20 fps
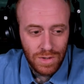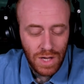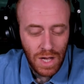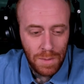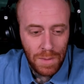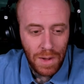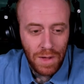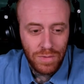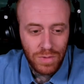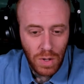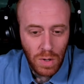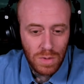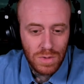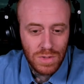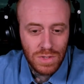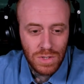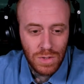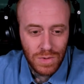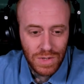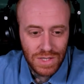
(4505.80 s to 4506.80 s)
about
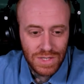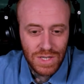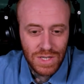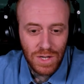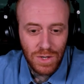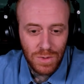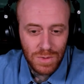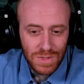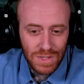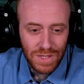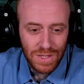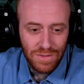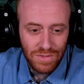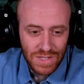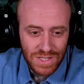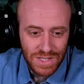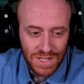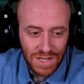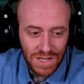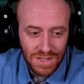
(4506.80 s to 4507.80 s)
those who continue to live in
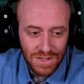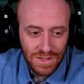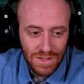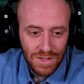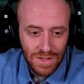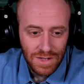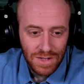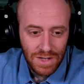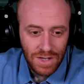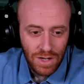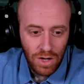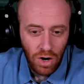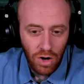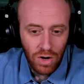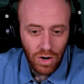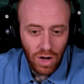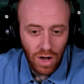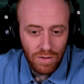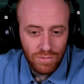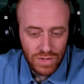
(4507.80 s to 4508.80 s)
sin are
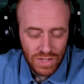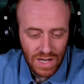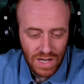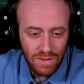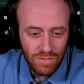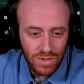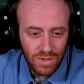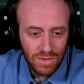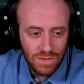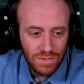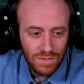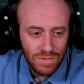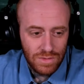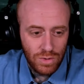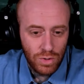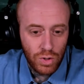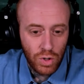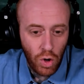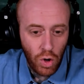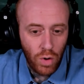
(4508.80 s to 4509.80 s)
of the devil.
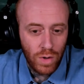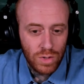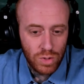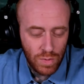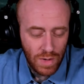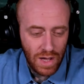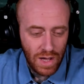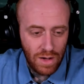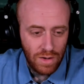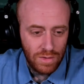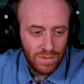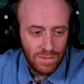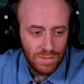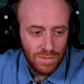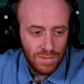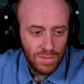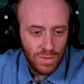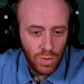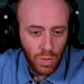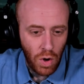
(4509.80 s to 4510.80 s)
You're going to hell.
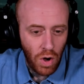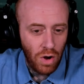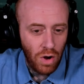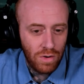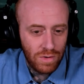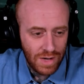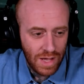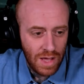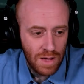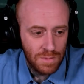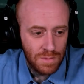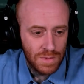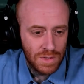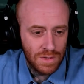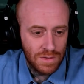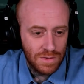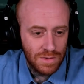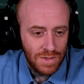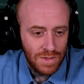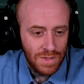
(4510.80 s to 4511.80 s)
You are damned.
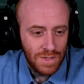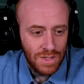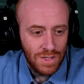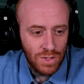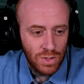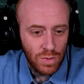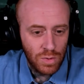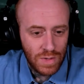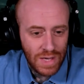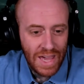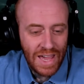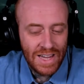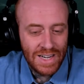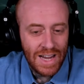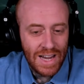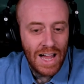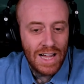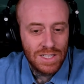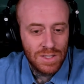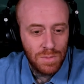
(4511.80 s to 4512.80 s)
You
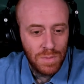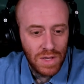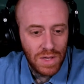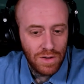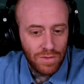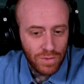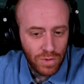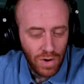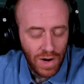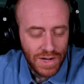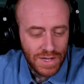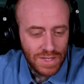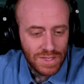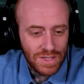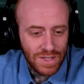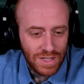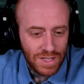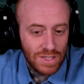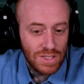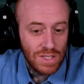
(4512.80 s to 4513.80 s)
cannot be of Christ
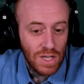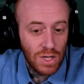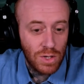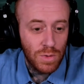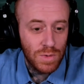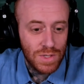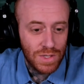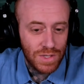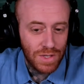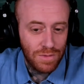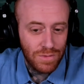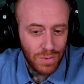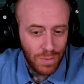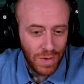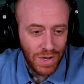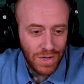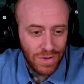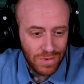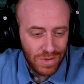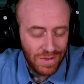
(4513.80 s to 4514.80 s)
and continue to live the
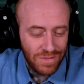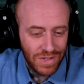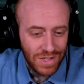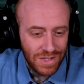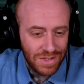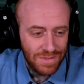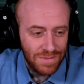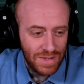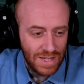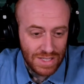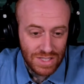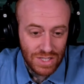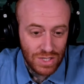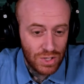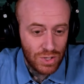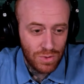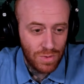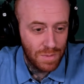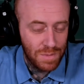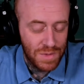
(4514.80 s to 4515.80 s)
way you're living. It's
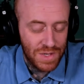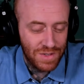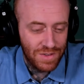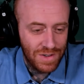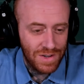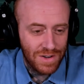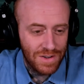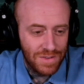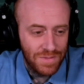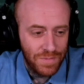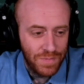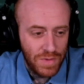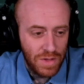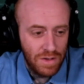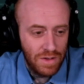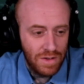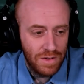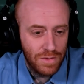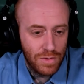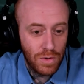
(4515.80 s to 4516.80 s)
extremely clear.
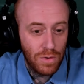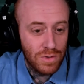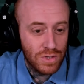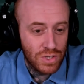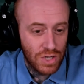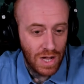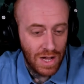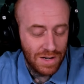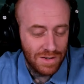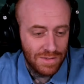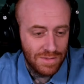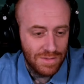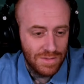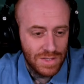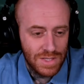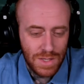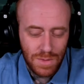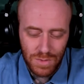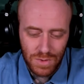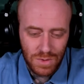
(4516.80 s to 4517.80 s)
3 John,
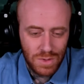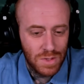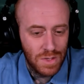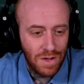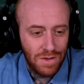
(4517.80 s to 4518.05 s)
similar stuff.